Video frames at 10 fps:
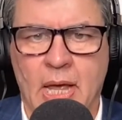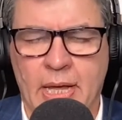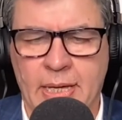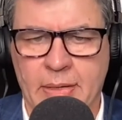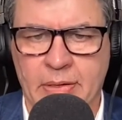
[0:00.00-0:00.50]

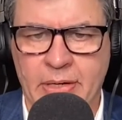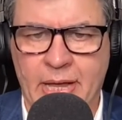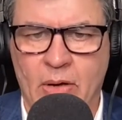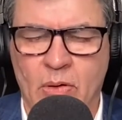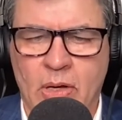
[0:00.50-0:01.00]

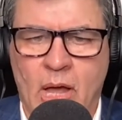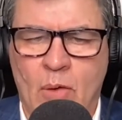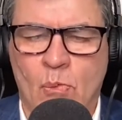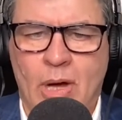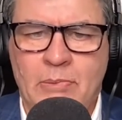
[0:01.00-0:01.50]
Now,
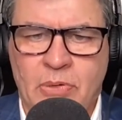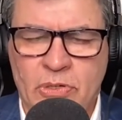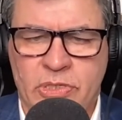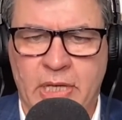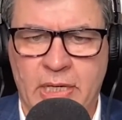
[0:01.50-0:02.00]
What
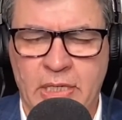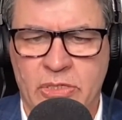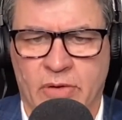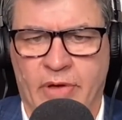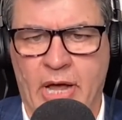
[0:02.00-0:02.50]

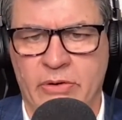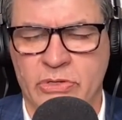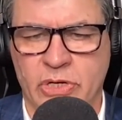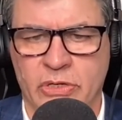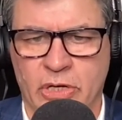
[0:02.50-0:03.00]
percentage of
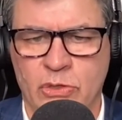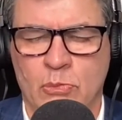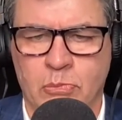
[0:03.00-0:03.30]
hydrogen can you